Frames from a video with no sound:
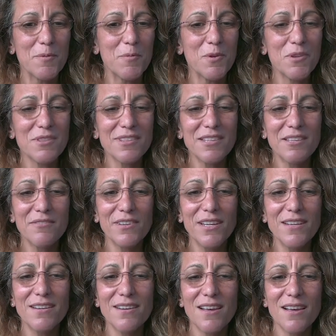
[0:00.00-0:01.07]
But worth
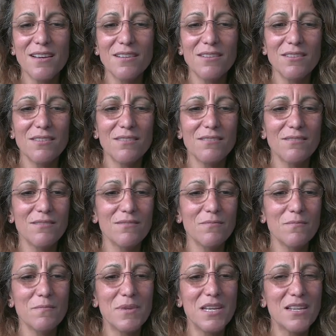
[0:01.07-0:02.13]
living not
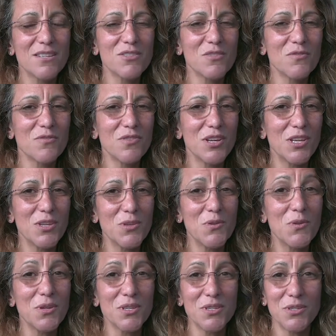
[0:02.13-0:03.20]
because of what
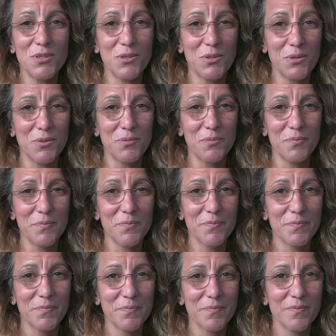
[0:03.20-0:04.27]
you can do.
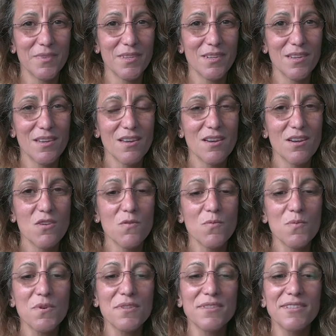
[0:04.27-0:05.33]

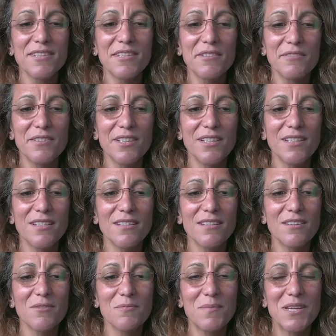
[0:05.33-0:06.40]
Worth living
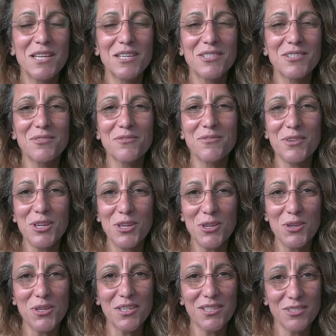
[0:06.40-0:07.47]
because of
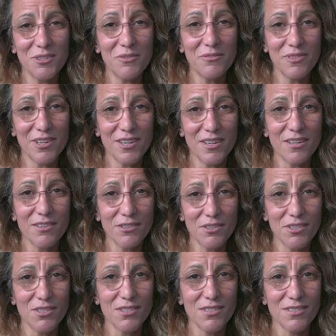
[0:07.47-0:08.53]
what you can do for
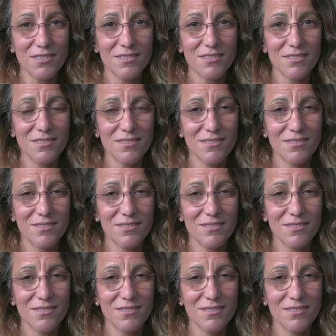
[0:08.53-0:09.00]
others.